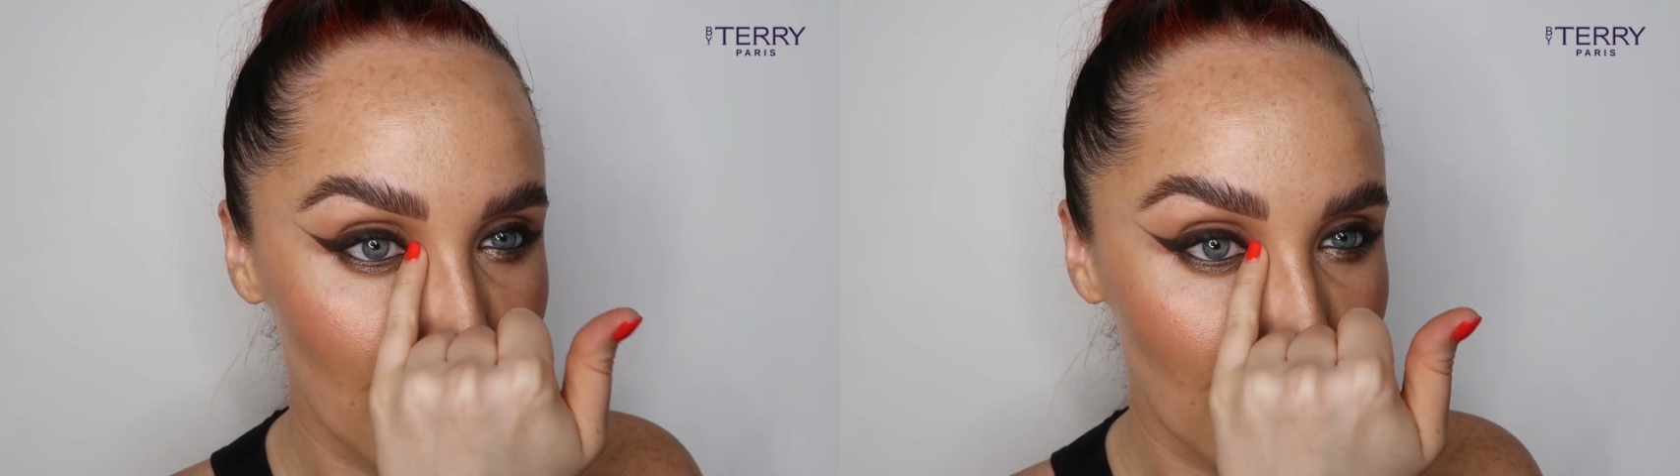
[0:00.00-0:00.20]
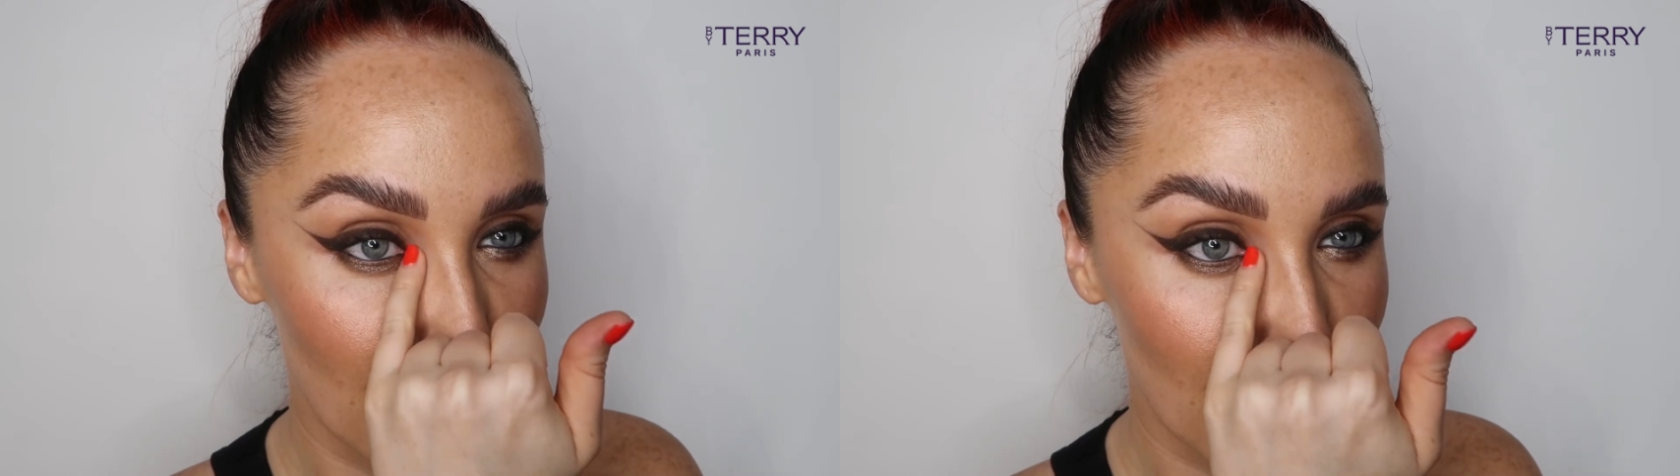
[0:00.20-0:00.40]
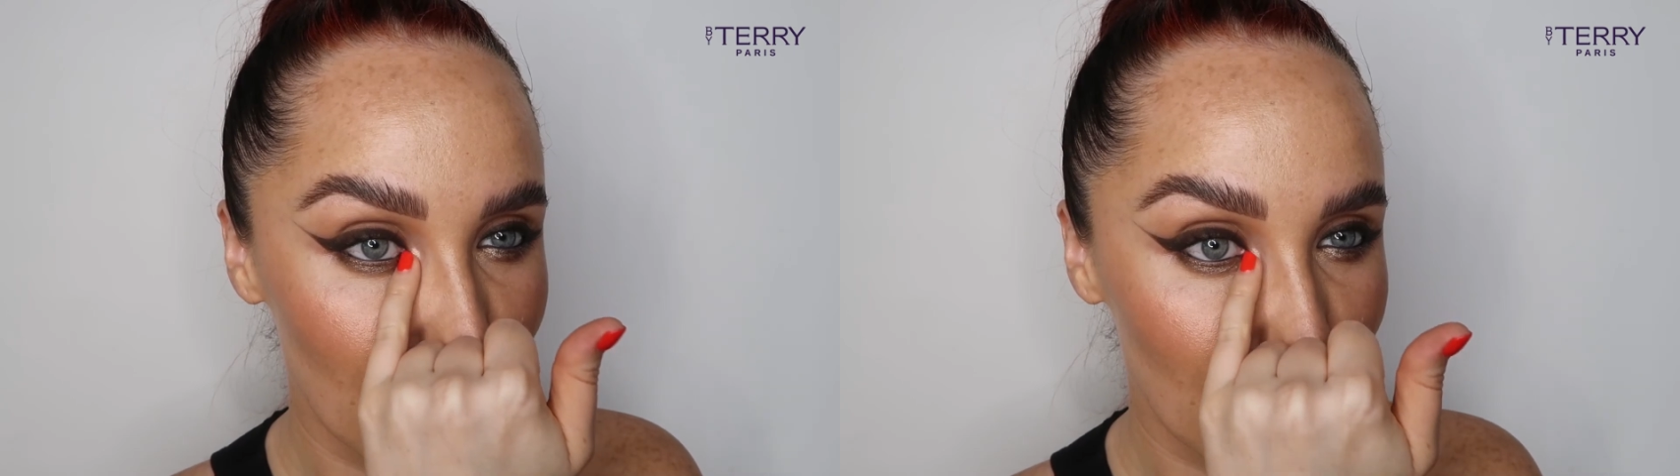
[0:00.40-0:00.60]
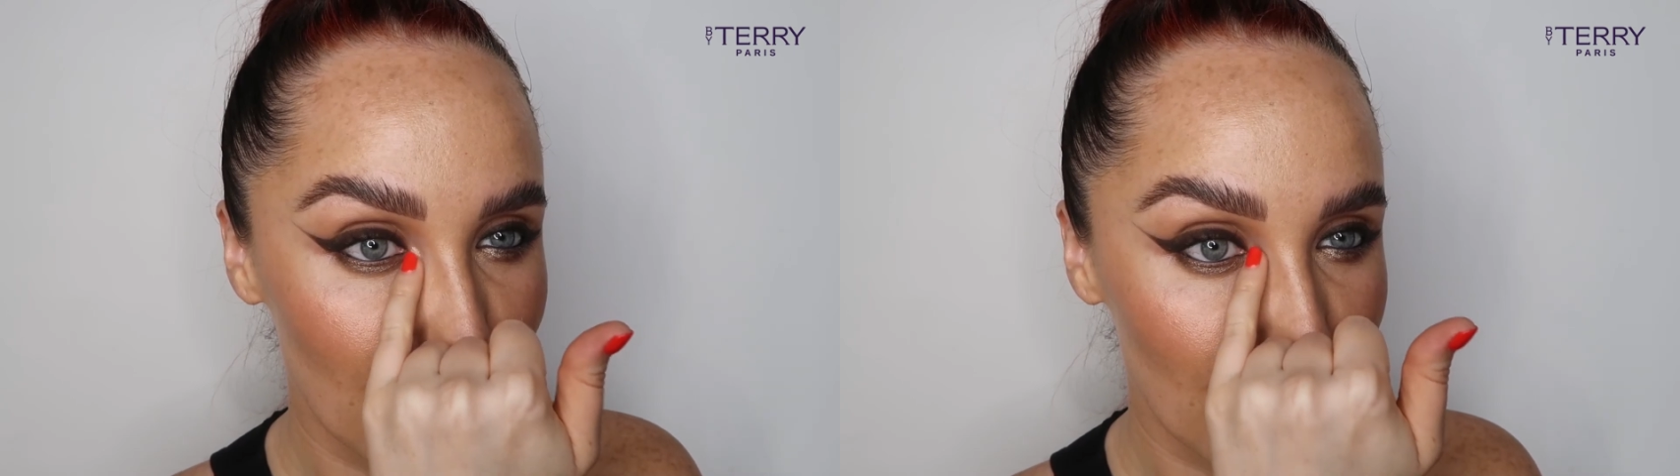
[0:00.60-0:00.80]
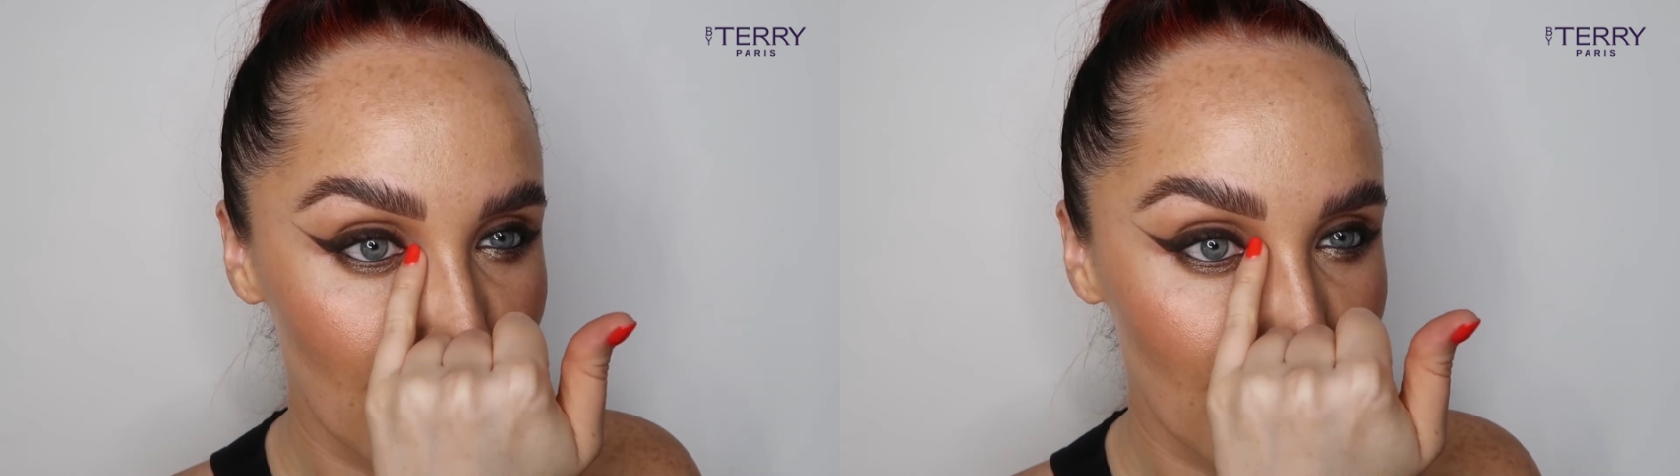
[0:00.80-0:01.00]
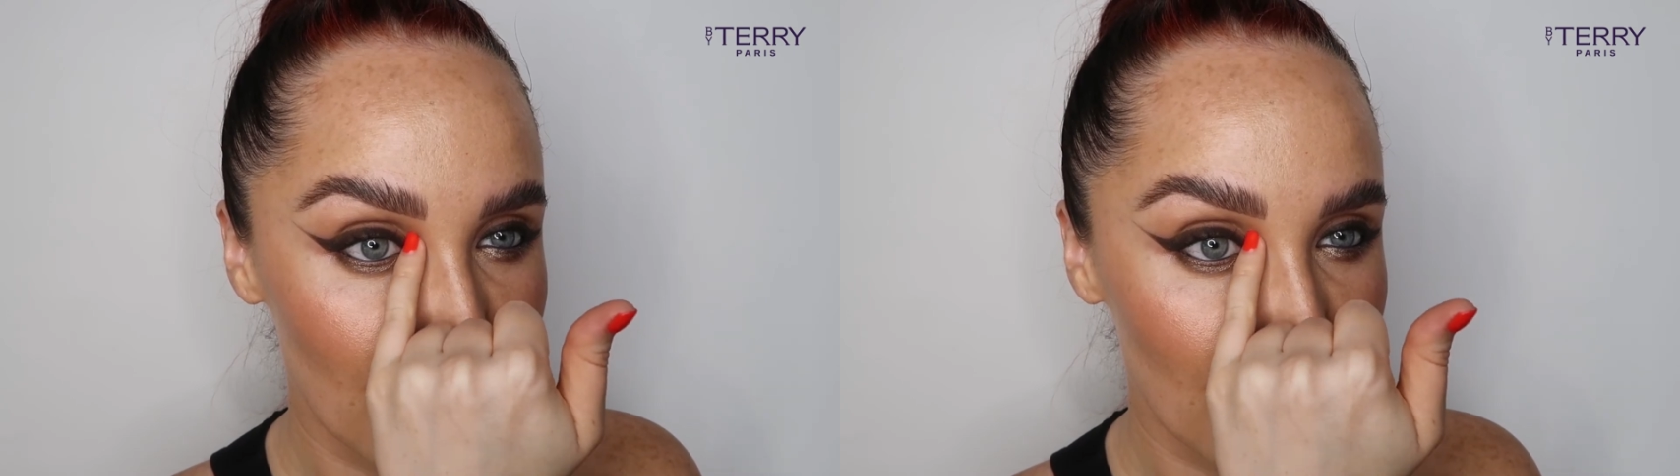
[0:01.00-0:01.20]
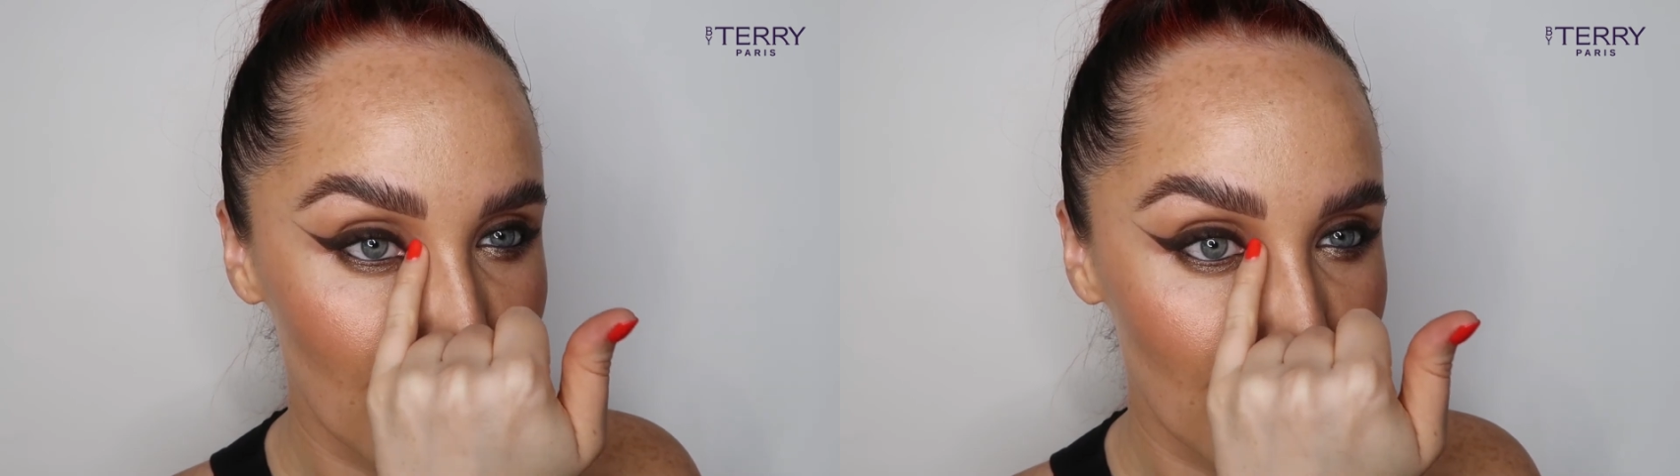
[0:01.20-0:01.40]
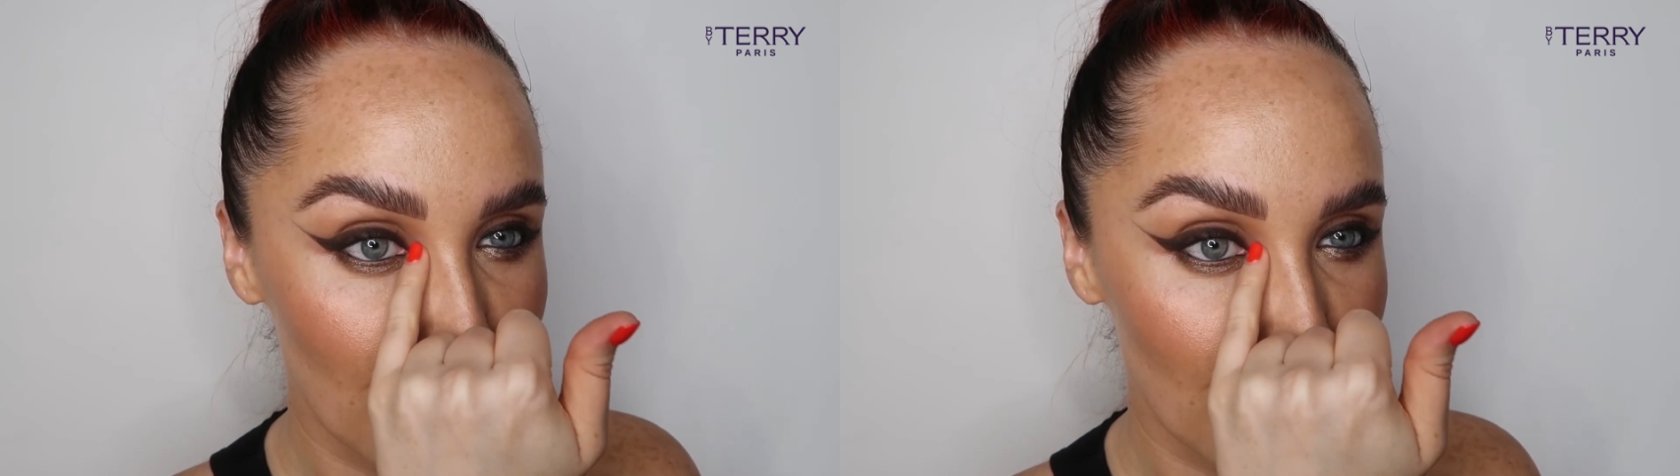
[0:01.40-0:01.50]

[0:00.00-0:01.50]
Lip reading: to add a pop